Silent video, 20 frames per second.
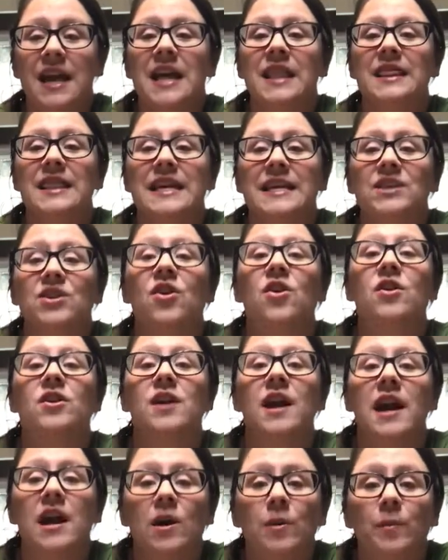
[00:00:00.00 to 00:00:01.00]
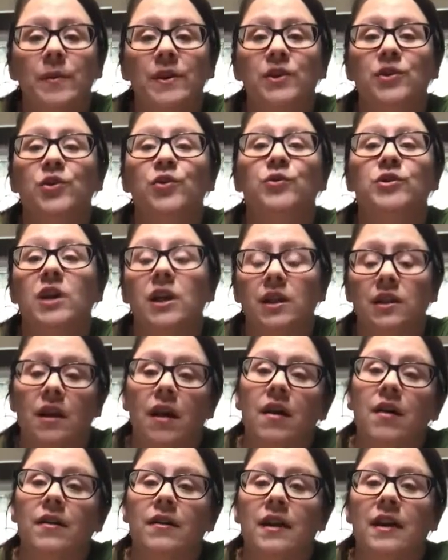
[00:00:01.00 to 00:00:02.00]
these are helping you to
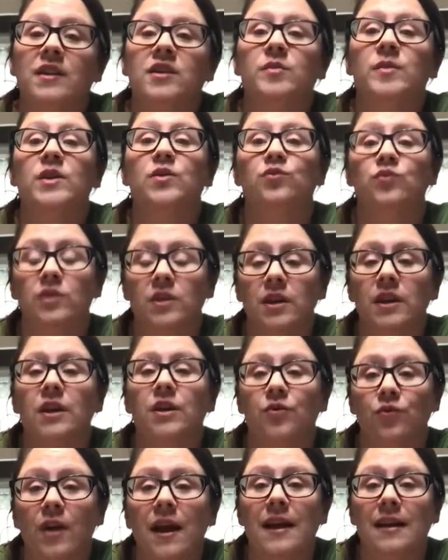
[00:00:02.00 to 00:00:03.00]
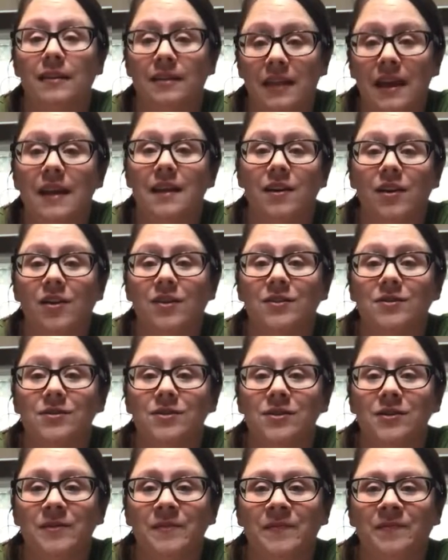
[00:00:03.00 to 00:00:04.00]
learn and to be really great thinkers.